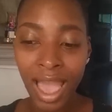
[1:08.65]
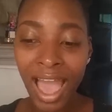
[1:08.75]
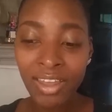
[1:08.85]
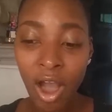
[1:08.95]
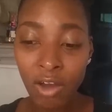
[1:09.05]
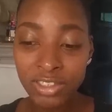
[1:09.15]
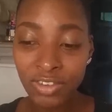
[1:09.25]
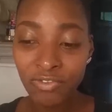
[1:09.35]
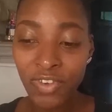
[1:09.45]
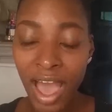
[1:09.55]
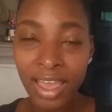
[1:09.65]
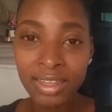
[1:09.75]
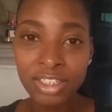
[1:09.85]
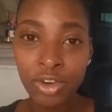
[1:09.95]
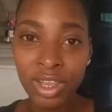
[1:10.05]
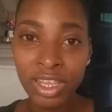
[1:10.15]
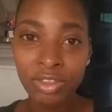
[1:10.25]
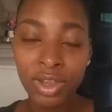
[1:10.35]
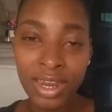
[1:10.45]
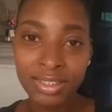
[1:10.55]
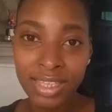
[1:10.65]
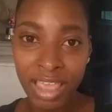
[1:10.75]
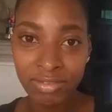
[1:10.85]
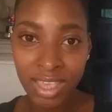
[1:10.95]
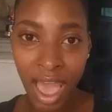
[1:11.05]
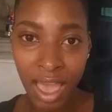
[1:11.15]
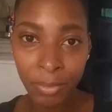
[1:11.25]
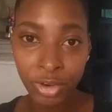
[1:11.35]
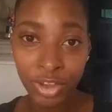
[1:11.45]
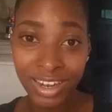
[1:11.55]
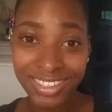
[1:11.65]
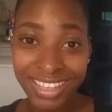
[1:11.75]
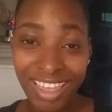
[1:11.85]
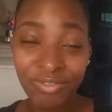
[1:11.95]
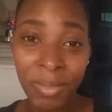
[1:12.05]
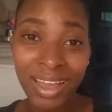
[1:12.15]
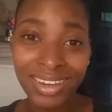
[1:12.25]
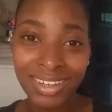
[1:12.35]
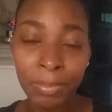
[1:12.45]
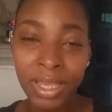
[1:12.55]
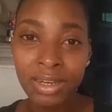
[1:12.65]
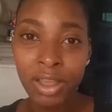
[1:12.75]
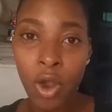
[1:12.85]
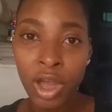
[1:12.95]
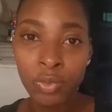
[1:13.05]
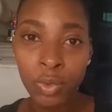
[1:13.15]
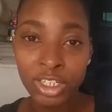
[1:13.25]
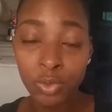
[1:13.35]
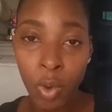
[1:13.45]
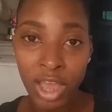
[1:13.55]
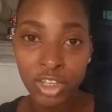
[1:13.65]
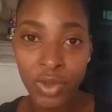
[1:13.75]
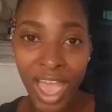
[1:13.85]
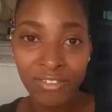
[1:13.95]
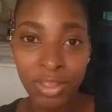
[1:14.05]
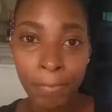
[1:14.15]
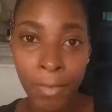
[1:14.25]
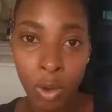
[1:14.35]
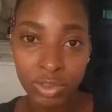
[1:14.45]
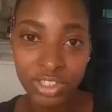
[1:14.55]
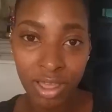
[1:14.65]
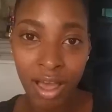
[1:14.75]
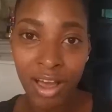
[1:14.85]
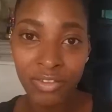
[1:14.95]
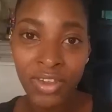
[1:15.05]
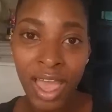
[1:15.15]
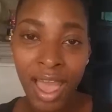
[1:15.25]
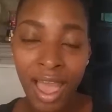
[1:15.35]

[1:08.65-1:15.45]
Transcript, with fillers: I often find you're either going to save time or you're going to save money, depending on which one you have the most of.